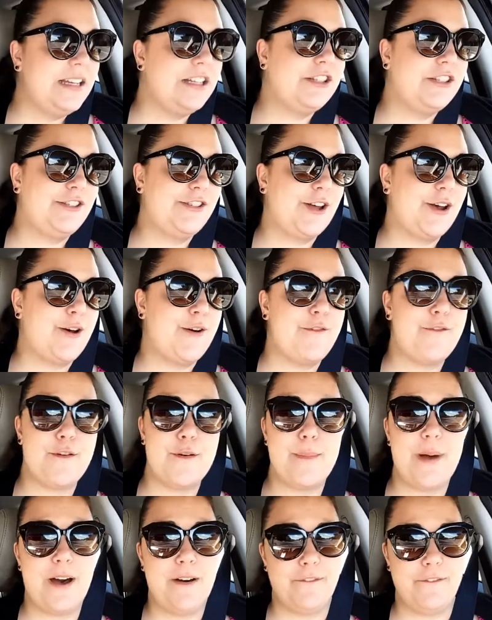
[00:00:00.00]
so for
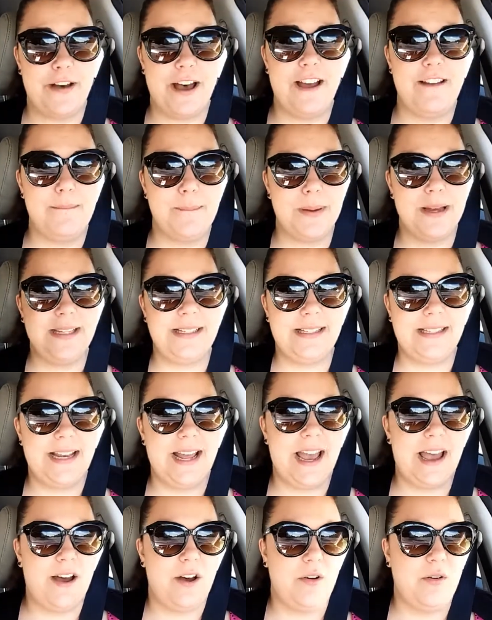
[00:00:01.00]
about 5 months
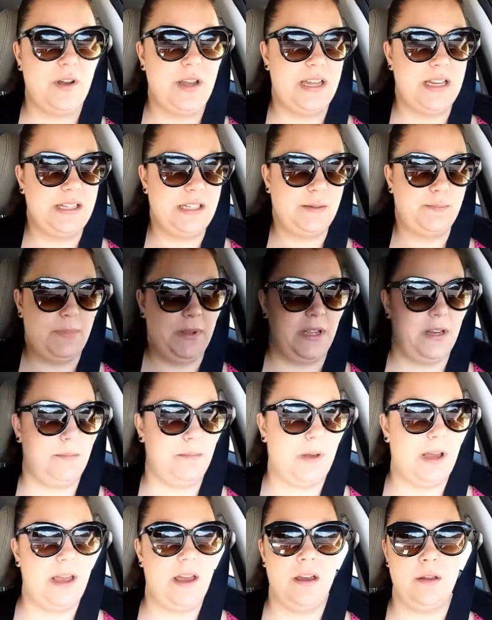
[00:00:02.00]
now, it's been
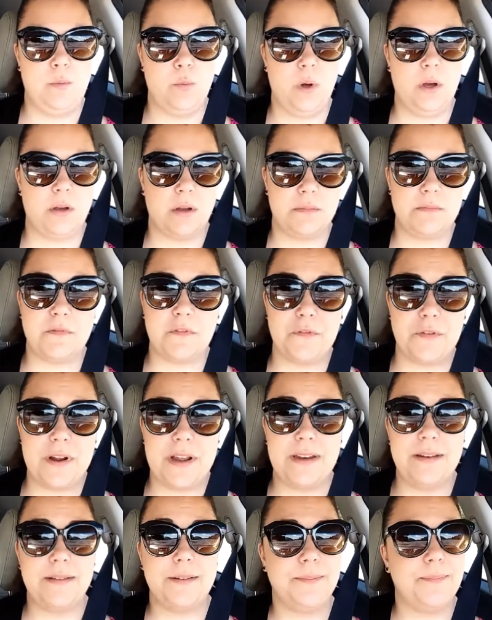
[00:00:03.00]
my unwelcome
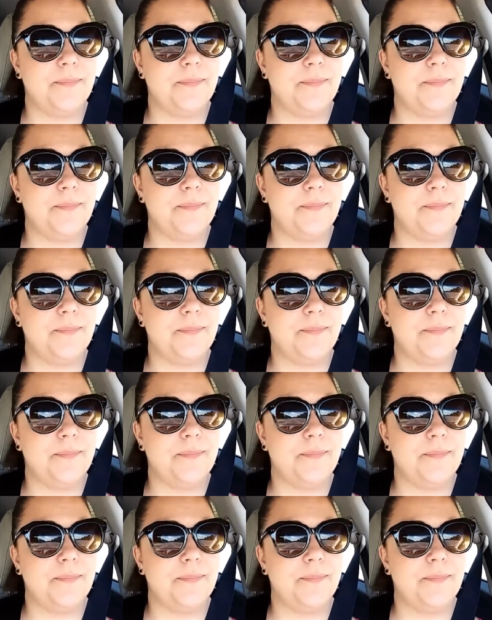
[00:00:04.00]
friend,